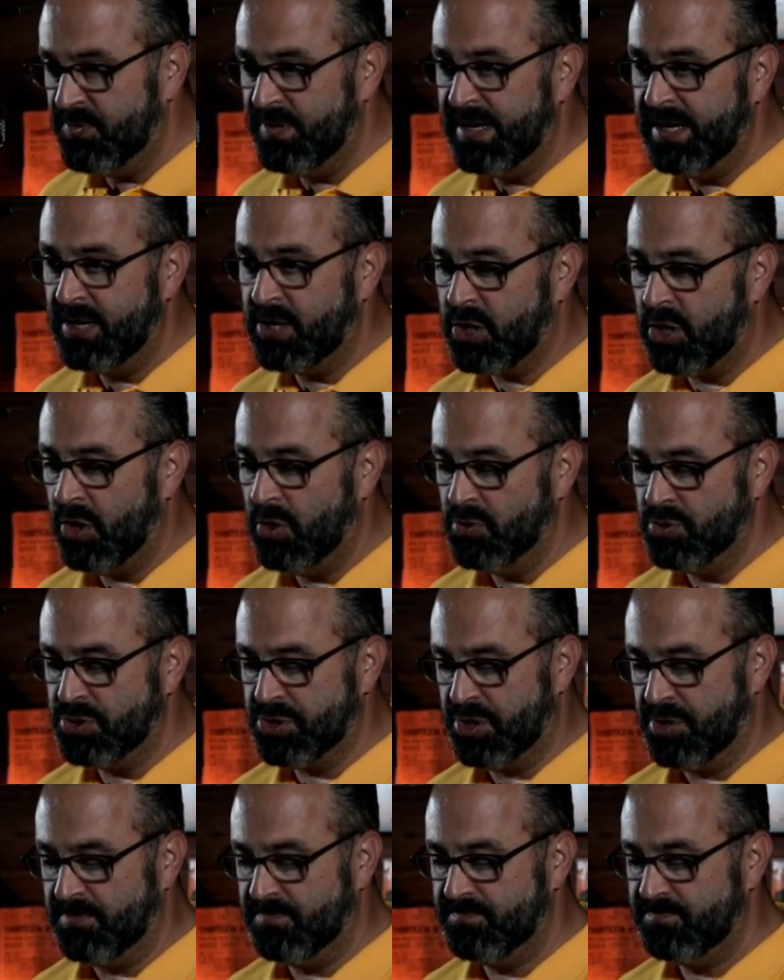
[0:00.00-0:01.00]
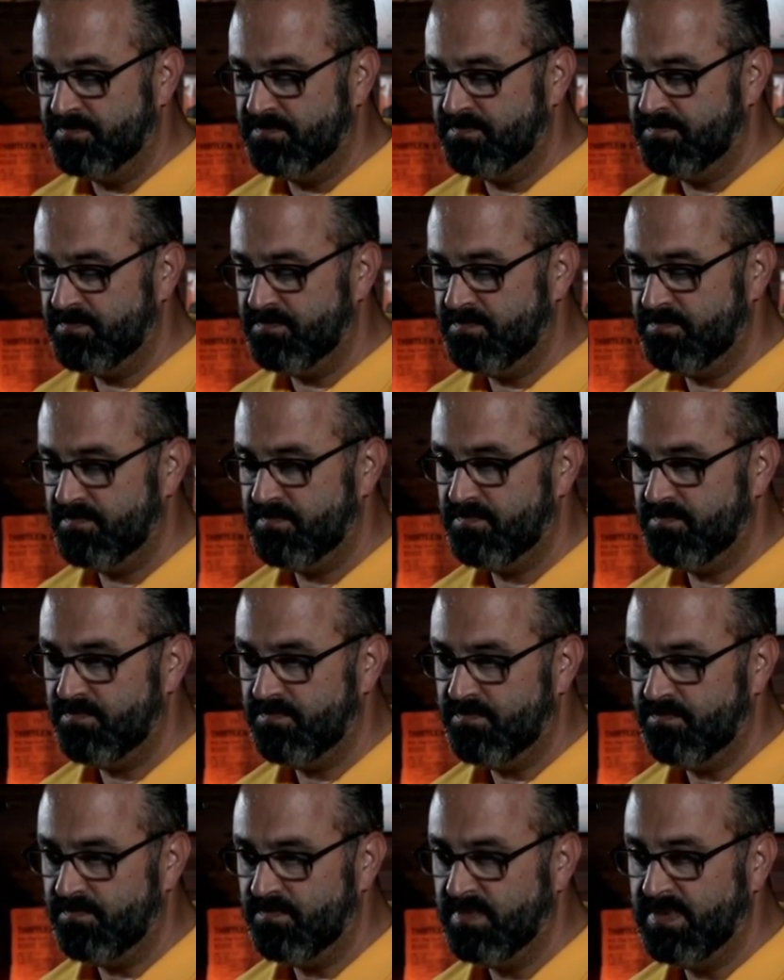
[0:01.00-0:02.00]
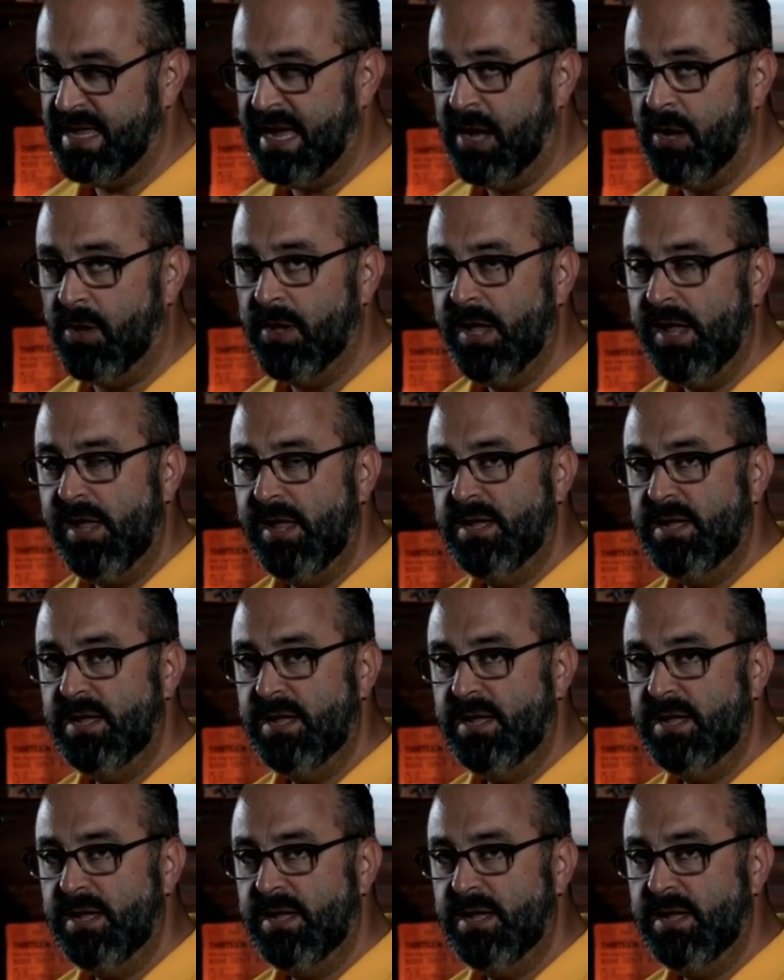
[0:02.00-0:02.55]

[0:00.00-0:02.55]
an enclosure." Now,